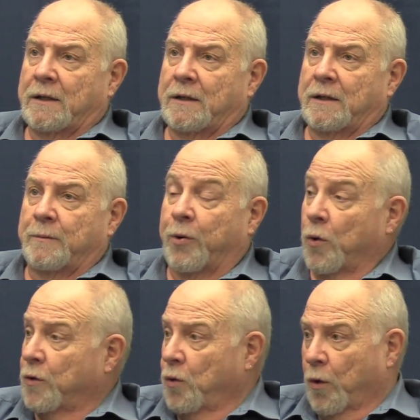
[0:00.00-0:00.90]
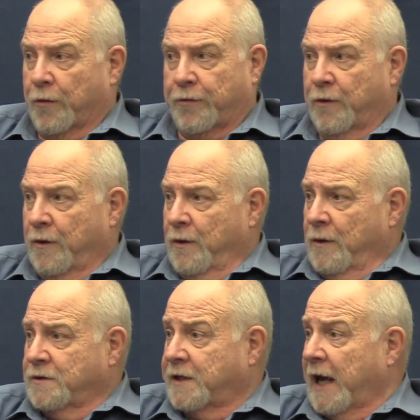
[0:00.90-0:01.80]
The poor North
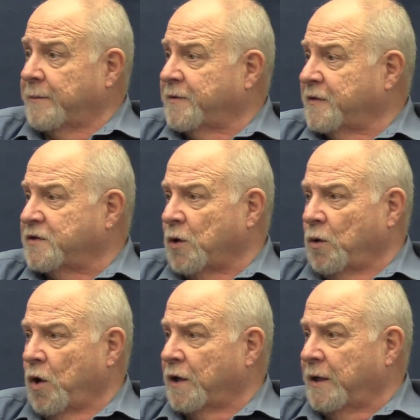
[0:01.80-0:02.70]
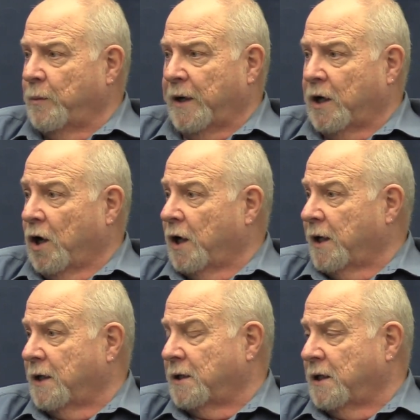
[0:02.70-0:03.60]
escaped it for so long, then when it got
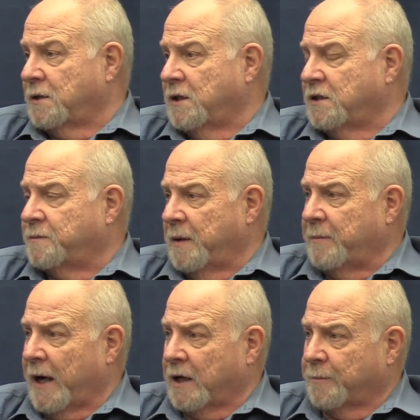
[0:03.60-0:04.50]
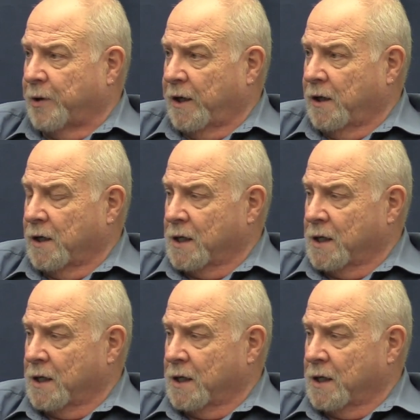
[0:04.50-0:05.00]
in, it's been battered pretty hard.